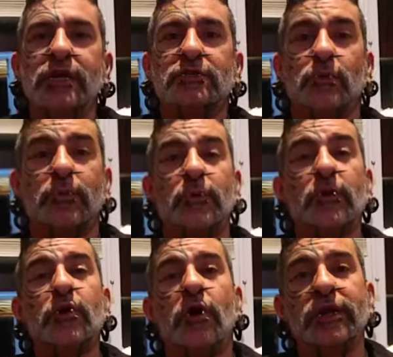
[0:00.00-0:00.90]
So when we're
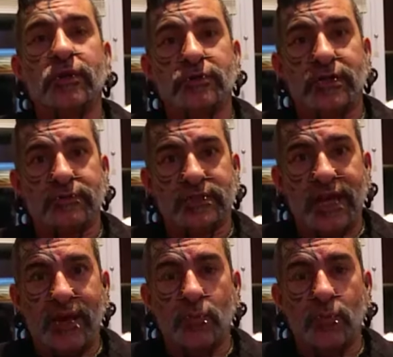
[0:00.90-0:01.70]
calling ourselves name,